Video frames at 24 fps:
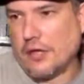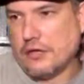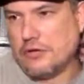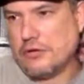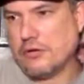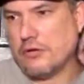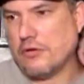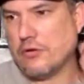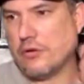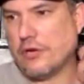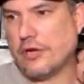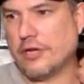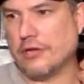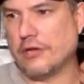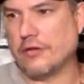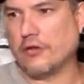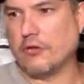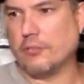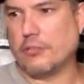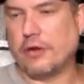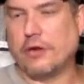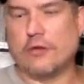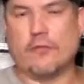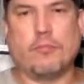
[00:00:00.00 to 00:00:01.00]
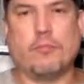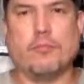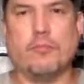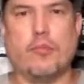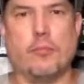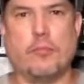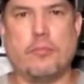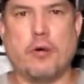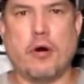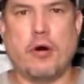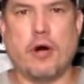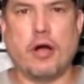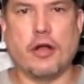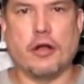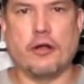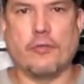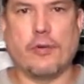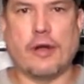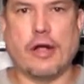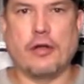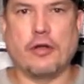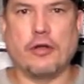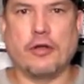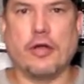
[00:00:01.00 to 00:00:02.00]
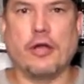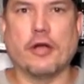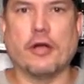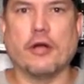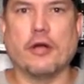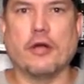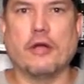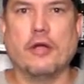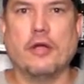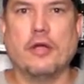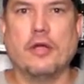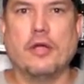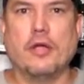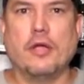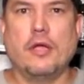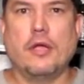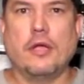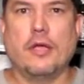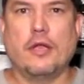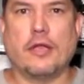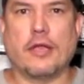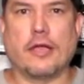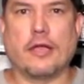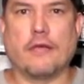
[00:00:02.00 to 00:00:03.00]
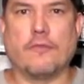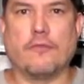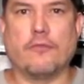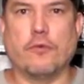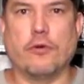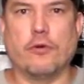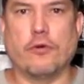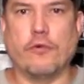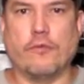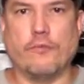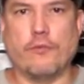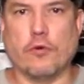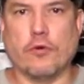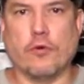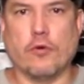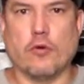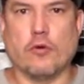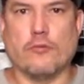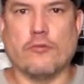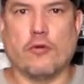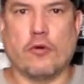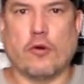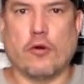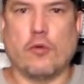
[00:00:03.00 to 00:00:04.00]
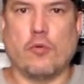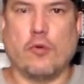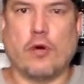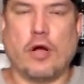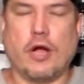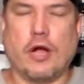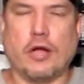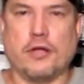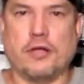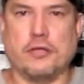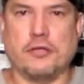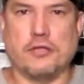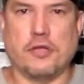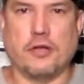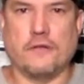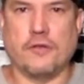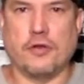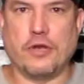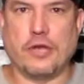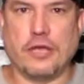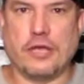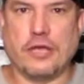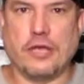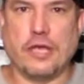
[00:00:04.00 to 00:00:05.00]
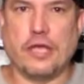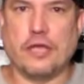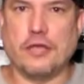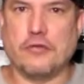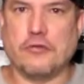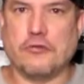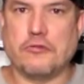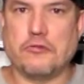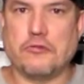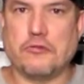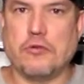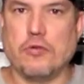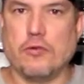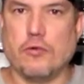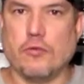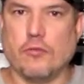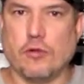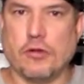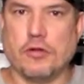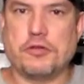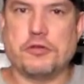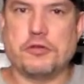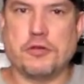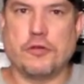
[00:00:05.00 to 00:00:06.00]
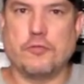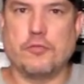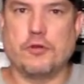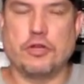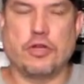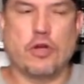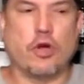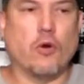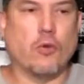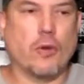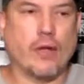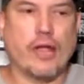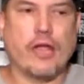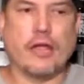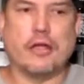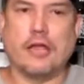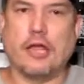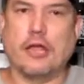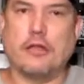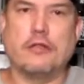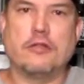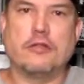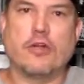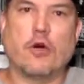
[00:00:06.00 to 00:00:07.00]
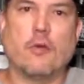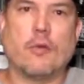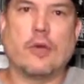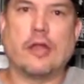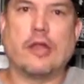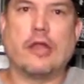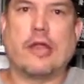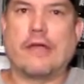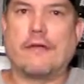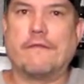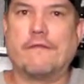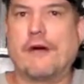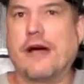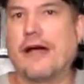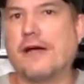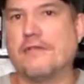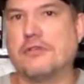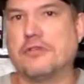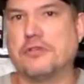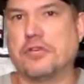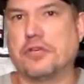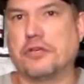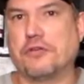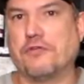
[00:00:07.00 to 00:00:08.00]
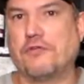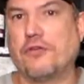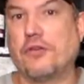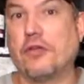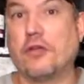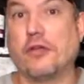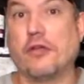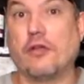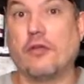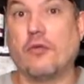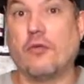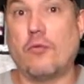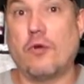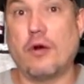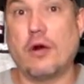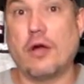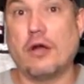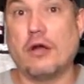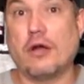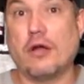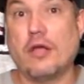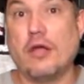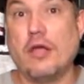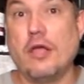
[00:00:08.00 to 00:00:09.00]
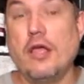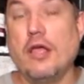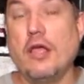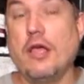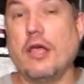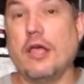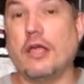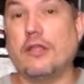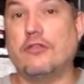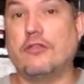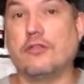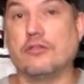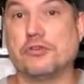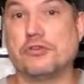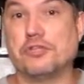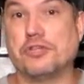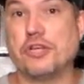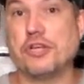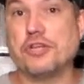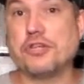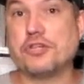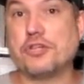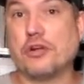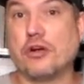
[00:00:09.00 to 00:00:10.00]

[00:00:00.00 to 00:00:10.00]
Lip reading: She'll go in a little bit of the pond around here. Like if we're going for our walk and stuff, and the geese originally would go in, they'd go in like 5 or 6 feet in the water, until she